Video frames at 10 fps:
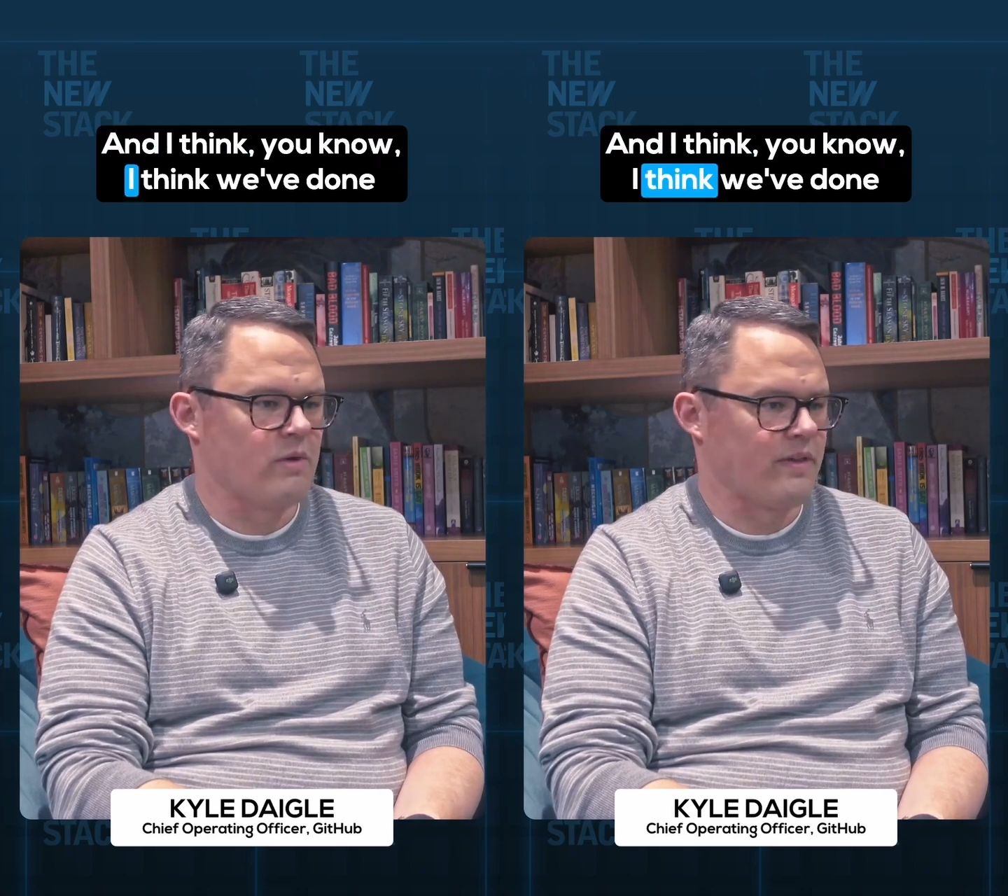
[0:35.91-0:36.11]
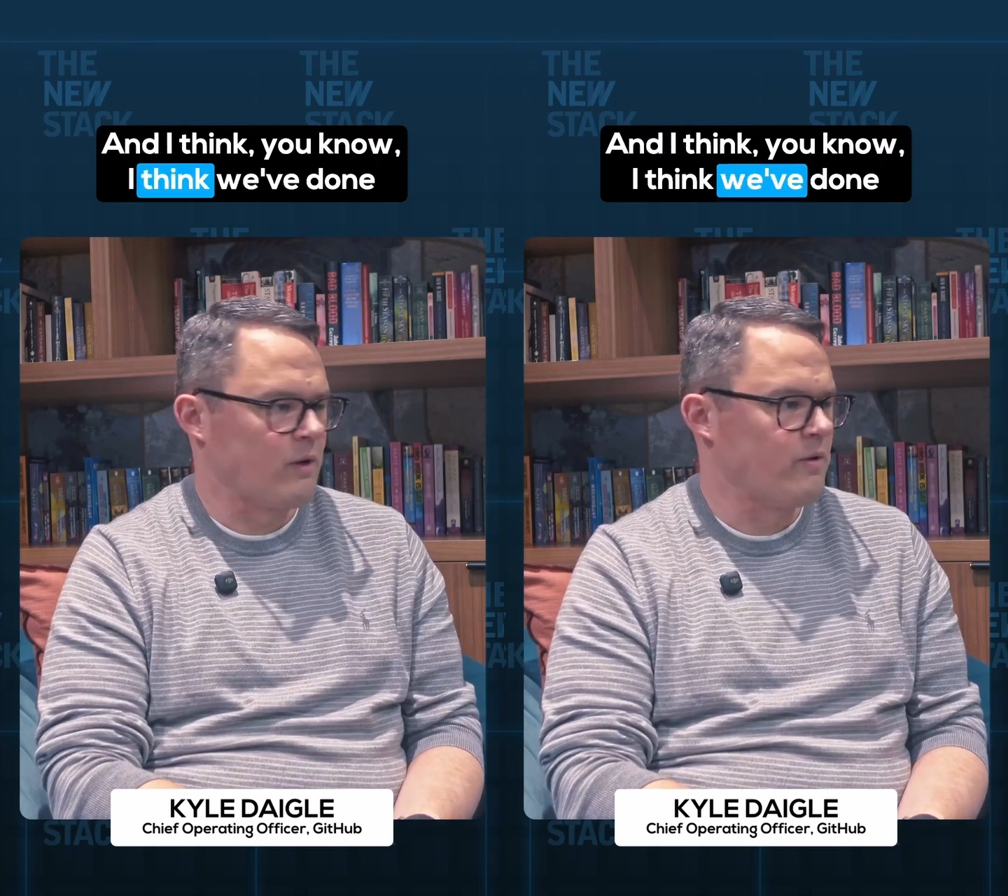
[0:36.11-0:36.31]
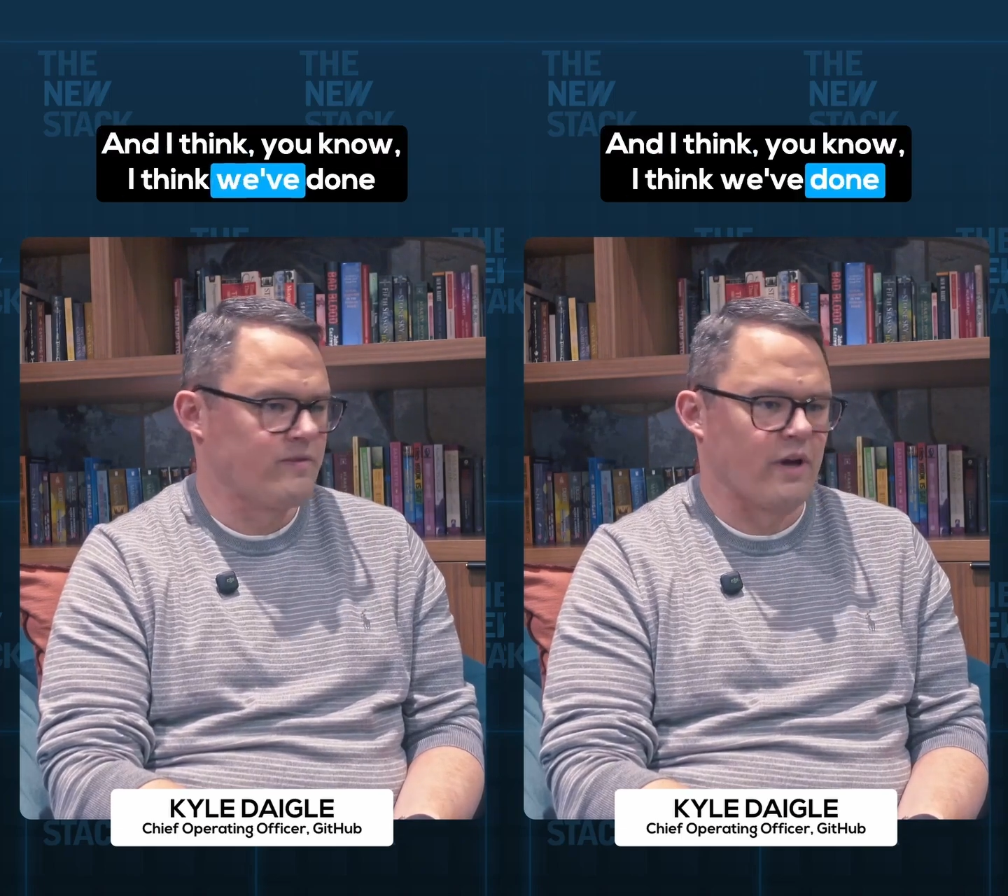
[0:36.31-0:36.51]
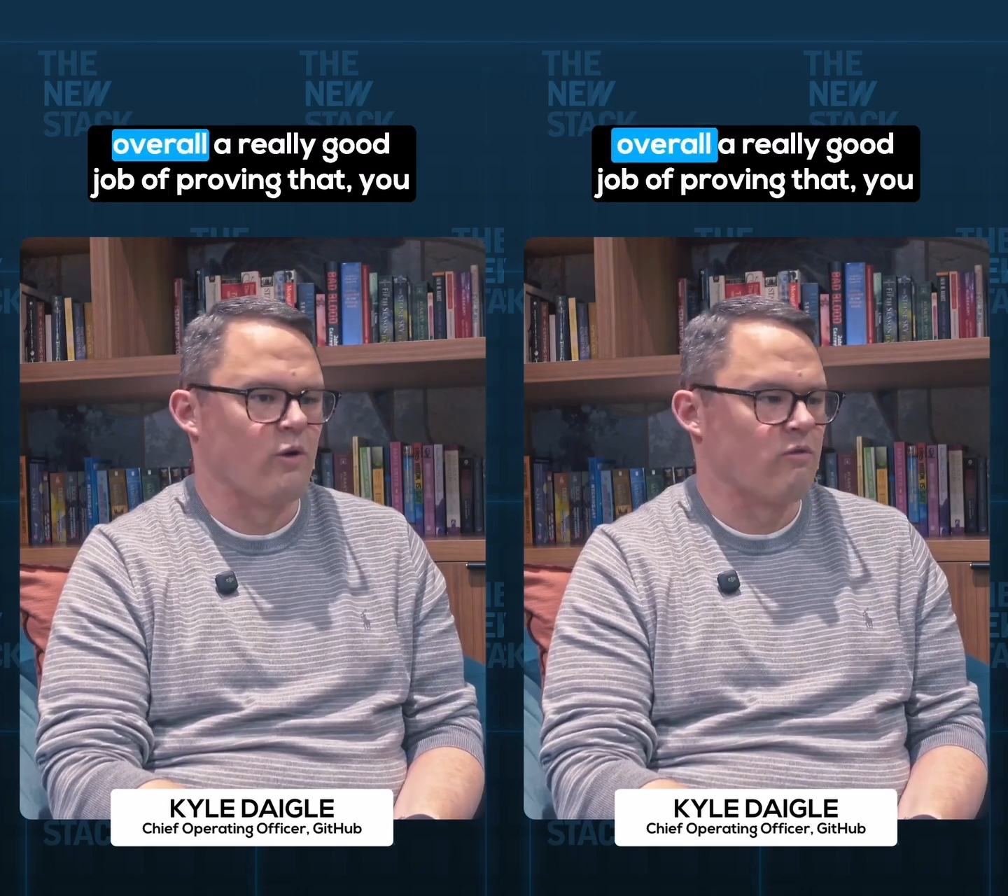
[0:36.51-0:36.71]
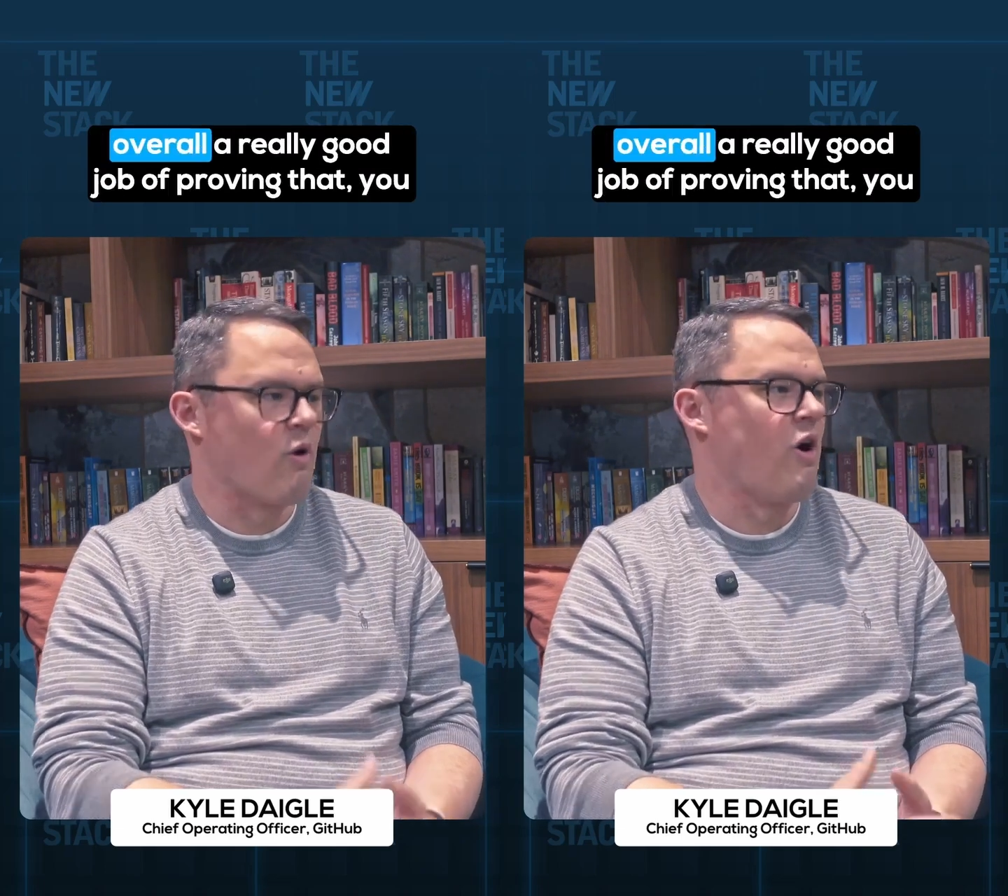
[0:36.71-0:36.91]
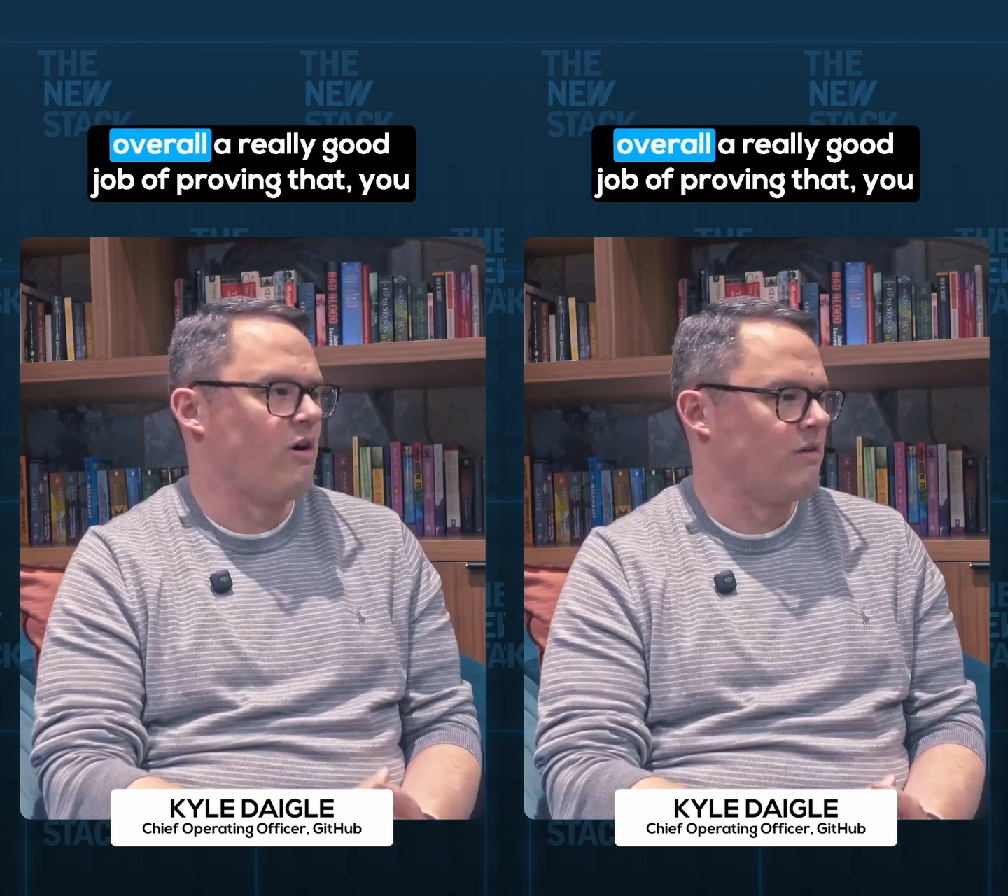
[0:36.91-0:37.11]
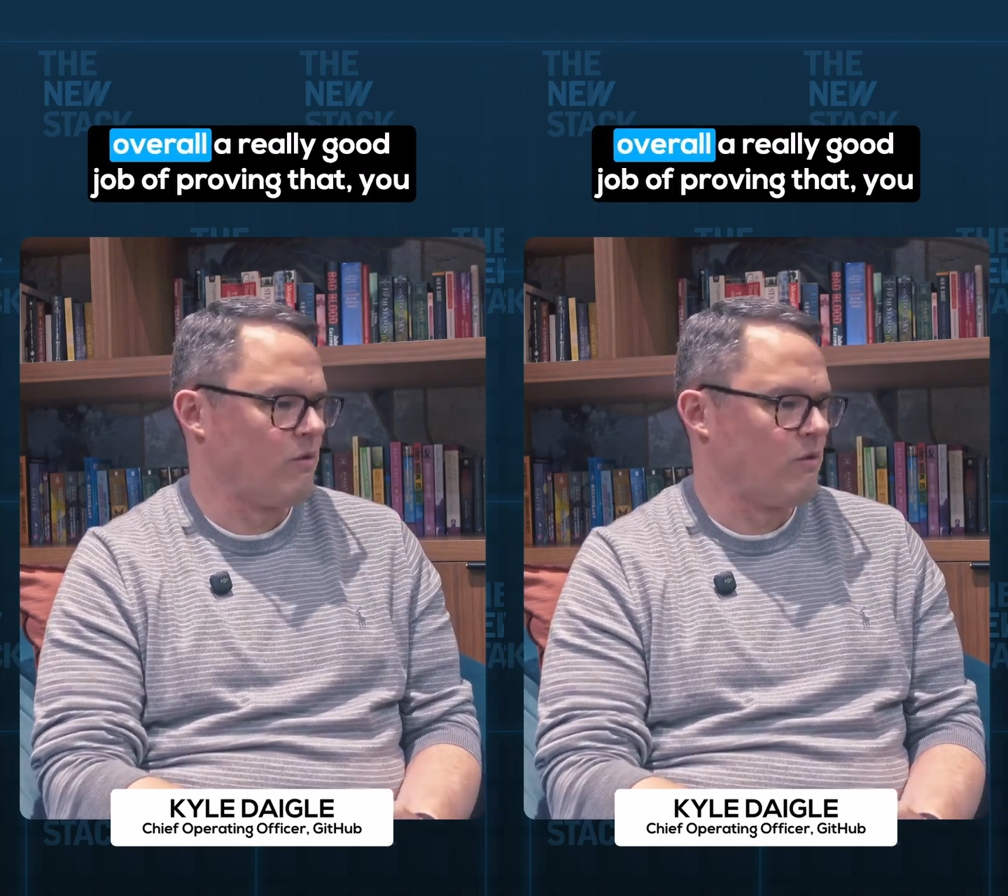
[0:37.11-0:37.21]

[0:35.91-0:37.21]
I think we've done overall